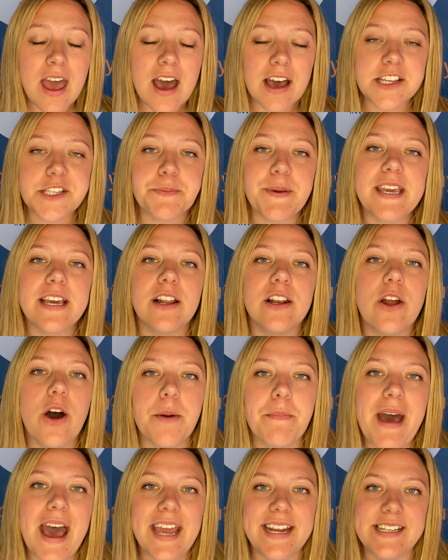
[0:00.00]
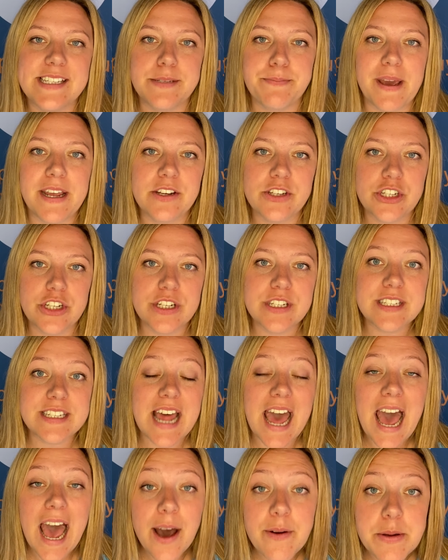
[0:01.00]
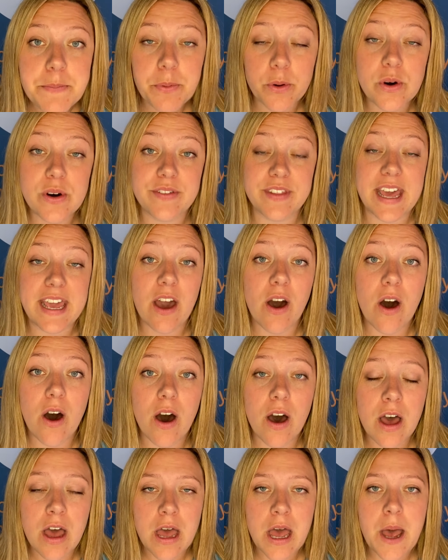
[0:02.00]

I speak a lot about inspections and how important they are,